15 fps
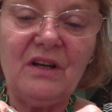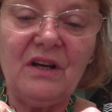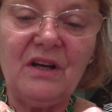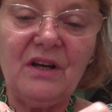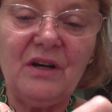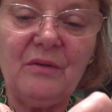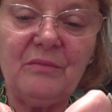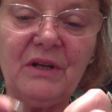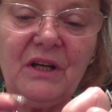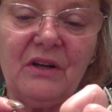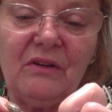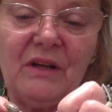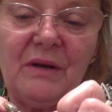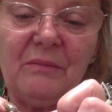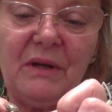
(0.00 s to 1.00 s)
um, you
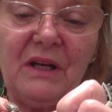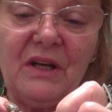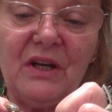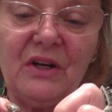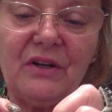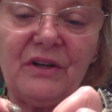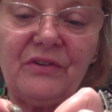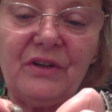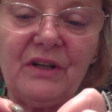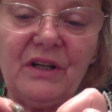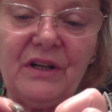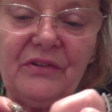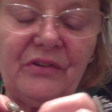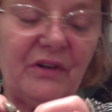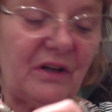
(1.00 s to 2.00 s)
know, let me know, because it
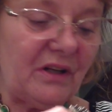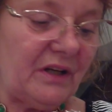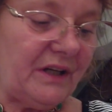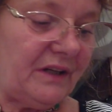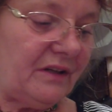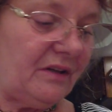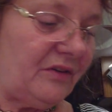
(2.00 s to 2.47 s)
does look like